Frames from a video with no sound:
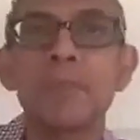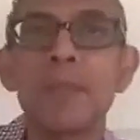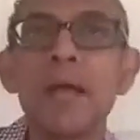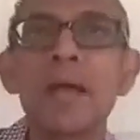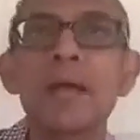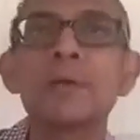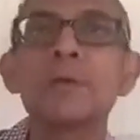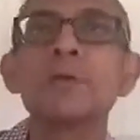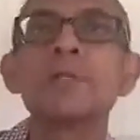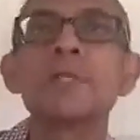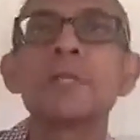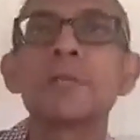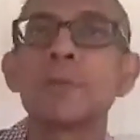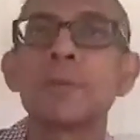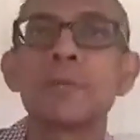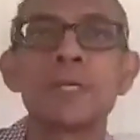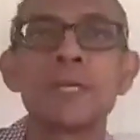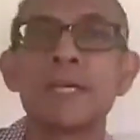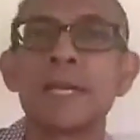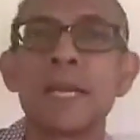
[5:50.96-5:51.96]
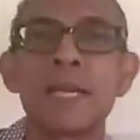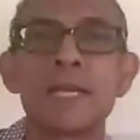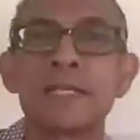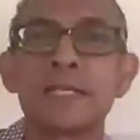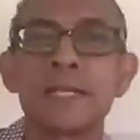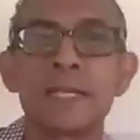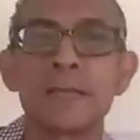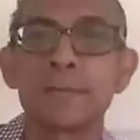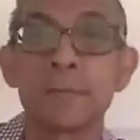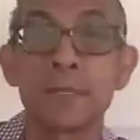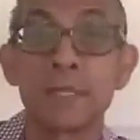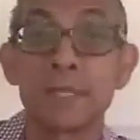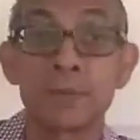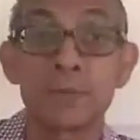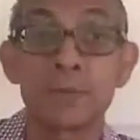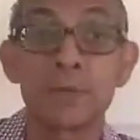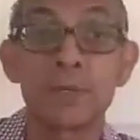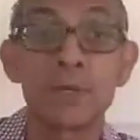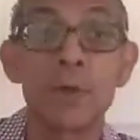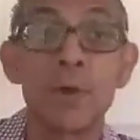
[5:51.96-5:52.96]
I don't think we did anything
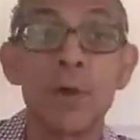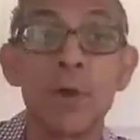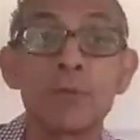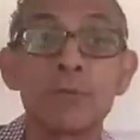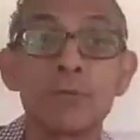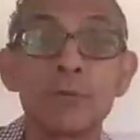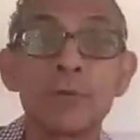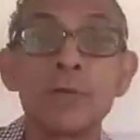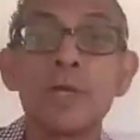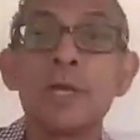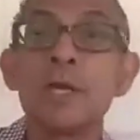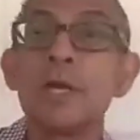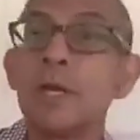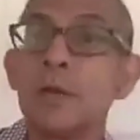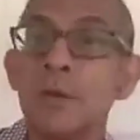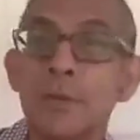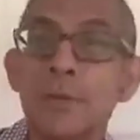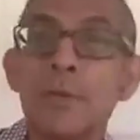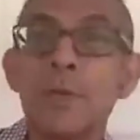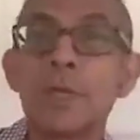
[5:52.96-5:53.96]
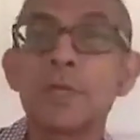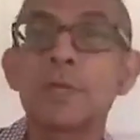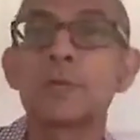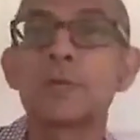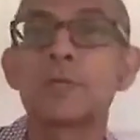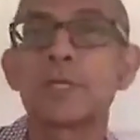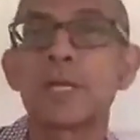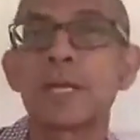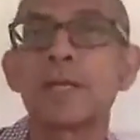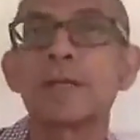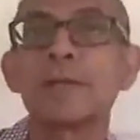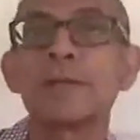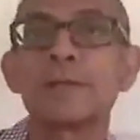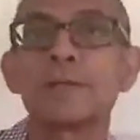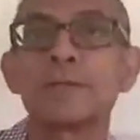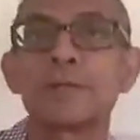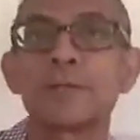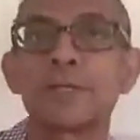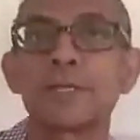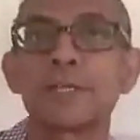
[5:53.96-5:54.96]
particularly awful. We went to jail
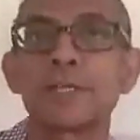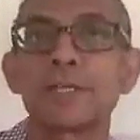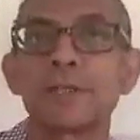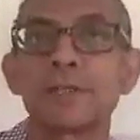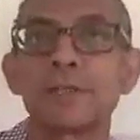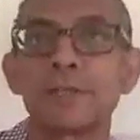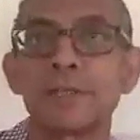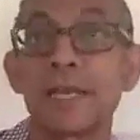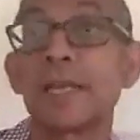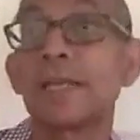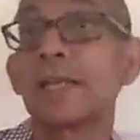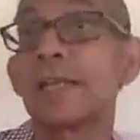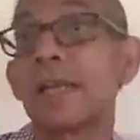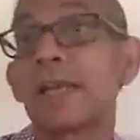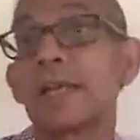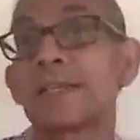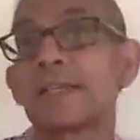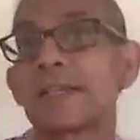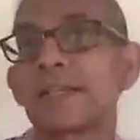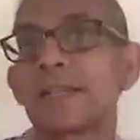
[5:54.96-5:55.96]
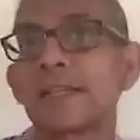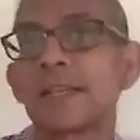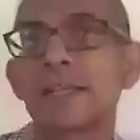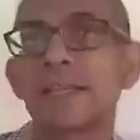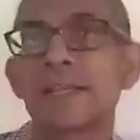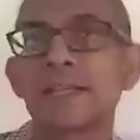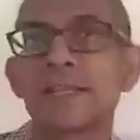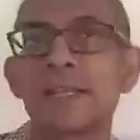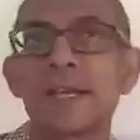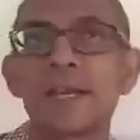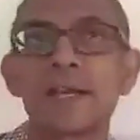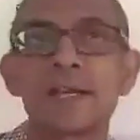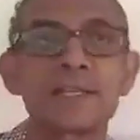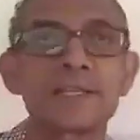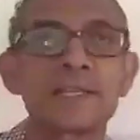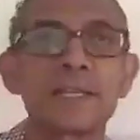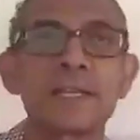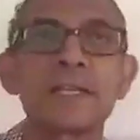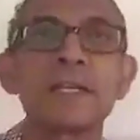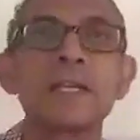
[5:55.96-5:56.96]
for 10 days, I think, in Tihar
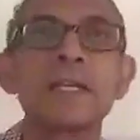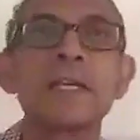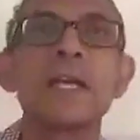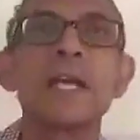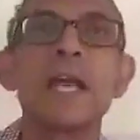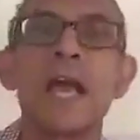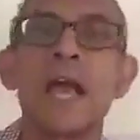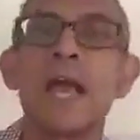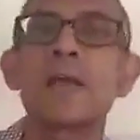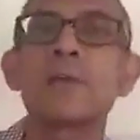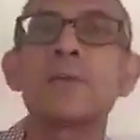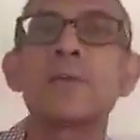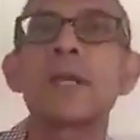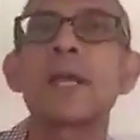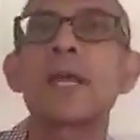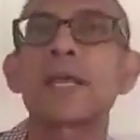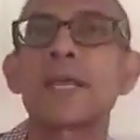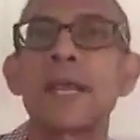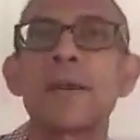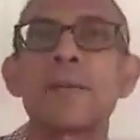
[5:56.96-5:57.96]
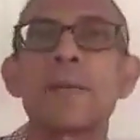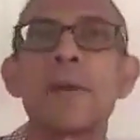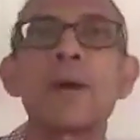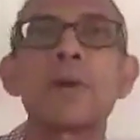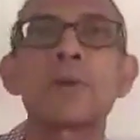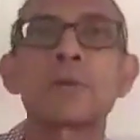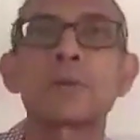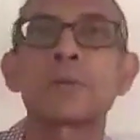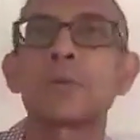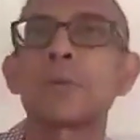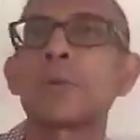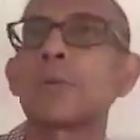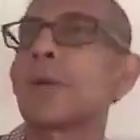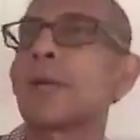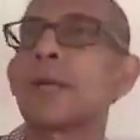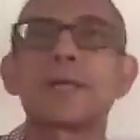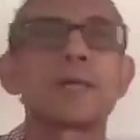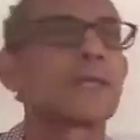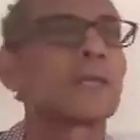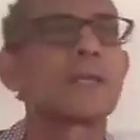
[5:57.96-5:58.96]
jail. And when I came out, we
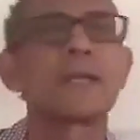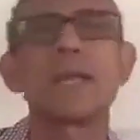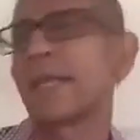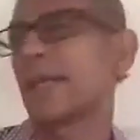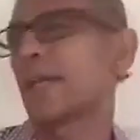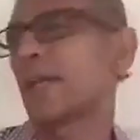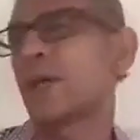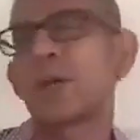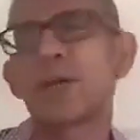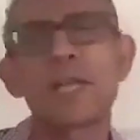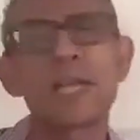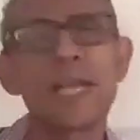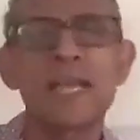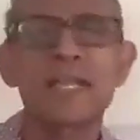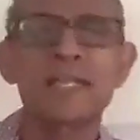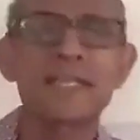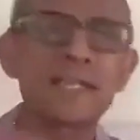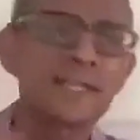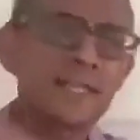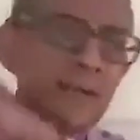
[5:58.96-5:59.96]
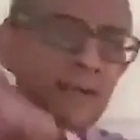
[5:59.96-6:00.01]
had cases